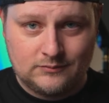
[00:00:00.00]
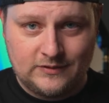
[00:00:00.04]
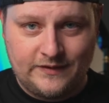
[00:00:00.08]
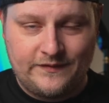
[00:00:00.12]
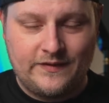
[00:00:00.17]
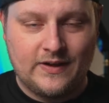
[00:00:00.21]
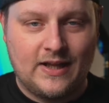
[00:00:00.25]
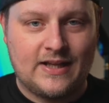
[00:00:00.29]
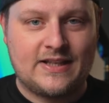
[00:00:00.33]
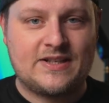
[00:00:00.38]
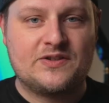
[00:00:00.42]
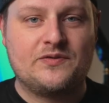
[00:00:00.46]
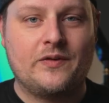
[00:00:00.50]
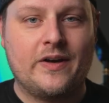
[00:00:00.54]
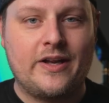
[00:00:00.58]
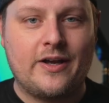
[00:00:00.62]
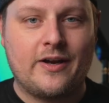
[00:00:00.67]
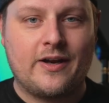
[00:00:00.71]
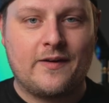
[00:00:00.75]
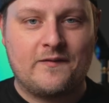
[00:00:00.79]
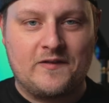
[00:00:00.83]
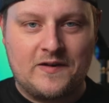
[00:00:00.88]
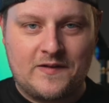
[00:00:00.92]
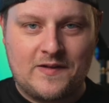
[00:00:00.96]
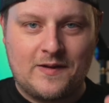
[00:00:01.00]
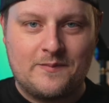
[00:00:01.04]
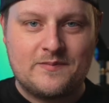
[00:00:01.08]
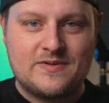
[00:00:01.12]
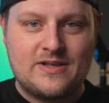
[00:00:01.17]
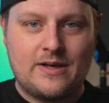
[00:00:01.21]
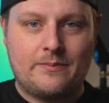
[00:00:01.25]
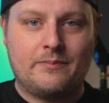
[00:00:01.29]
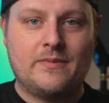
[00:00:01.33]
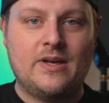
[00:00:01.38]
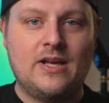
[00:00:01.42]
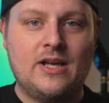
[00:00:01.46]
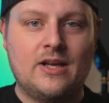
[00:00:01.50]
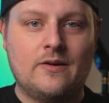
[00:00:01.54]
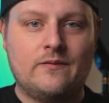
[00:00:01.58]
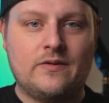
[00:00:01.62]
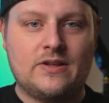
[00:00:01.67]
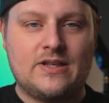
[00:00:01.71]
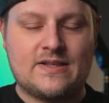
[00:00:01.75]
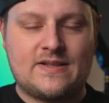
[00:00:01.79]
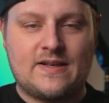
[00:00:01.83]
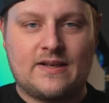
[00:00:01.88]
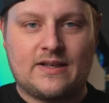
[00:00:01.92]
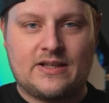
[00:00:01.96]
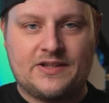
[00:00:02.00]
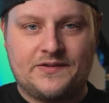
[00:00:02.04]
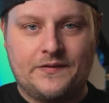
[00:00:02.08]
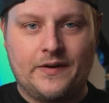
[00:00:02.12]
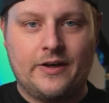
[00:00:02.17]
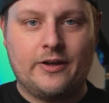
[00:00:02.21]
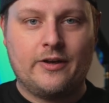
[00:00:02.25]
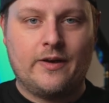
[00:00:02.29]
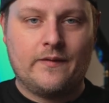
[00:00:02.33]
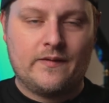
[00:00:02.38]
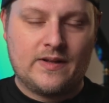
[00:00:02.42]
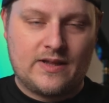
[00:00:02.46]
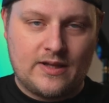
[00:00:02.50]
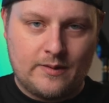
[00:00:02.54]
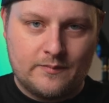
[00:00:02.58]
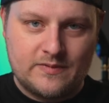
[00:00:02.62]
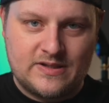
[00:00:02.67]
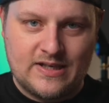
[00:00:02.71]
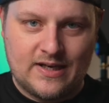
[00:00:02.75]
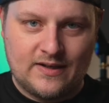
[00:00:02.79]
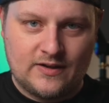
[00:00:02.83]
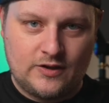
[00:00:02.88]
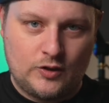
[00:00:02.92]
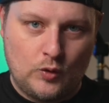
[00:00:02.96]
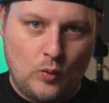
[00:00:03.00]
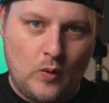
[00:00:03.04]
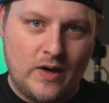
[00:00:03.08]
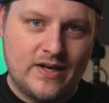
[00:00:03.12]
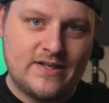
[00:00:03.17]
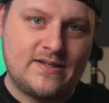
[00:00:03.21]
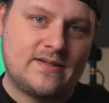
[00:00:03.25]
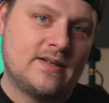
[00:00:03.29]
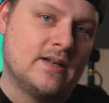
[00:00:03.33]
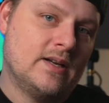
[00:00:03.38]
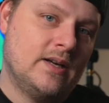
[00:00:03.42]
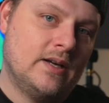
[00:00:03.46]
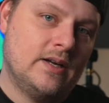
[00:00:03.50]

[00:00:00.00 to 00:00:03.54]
If you like this video, give it a thumbs up. If you dislike this video, give it a thumbs down twice.